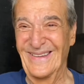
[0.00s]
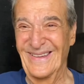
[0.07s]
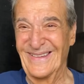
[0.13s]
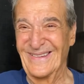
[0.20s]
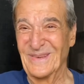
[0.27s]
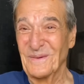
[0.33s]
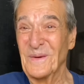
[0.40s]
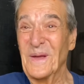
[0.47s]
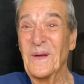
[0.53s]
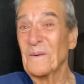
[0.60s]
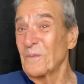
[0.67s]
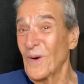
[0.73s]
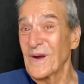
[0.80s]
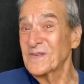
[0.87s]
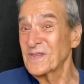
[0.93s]
the
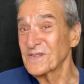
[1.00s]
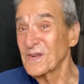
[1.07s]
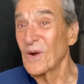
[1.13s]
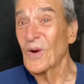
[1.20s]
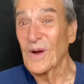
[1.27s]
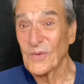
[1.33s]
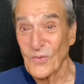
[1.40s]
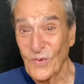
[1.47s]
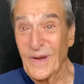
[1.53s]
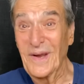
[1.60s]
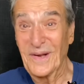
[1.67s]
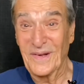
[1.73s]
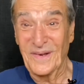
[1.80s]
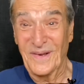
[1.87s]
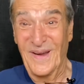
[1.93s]
prices are
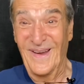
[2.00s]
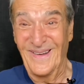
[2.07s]
unreal.